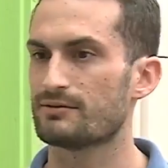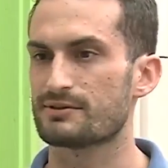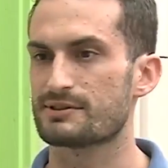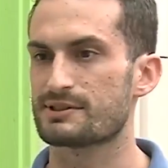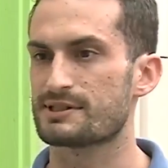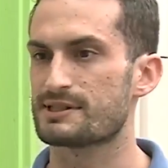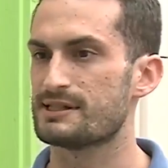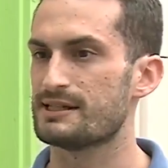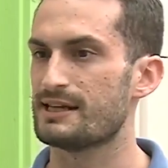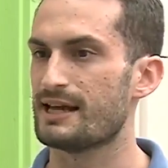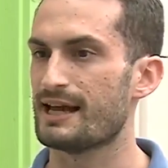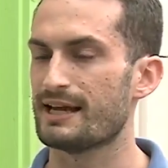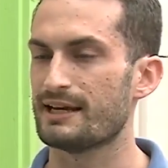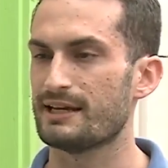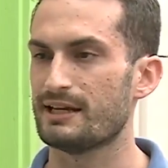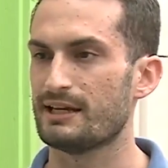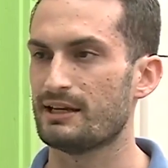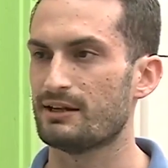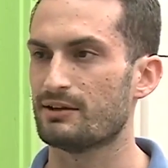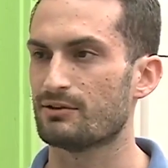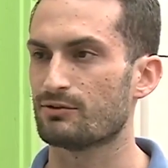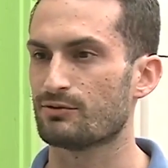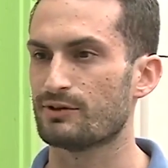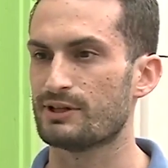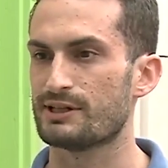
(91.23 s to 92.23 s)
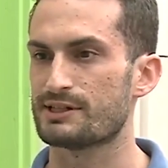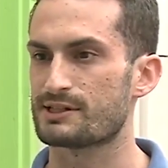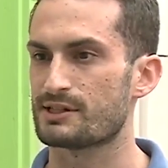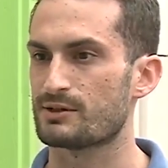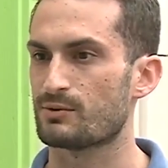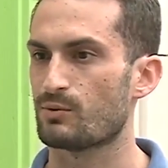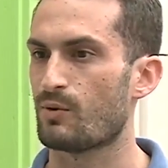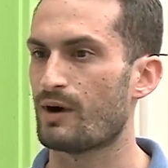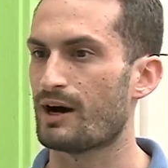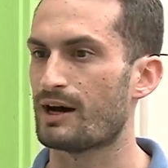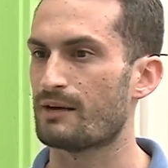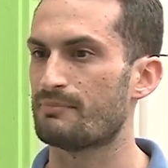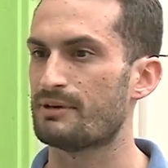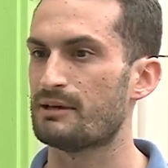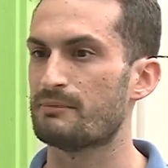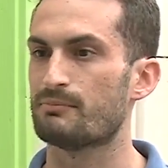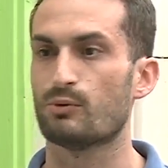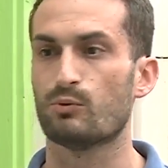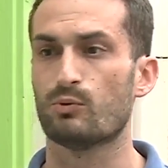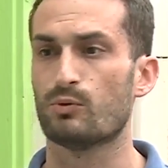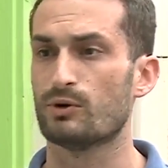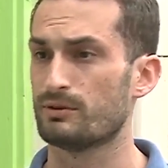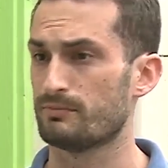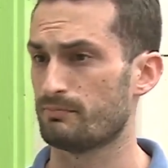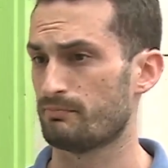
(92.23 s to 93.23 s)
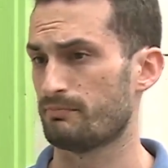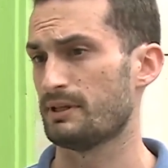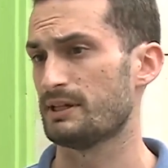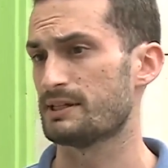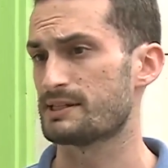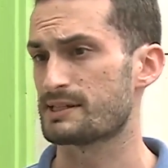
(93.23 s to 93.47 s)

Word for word: don't see any reason why people wouldn't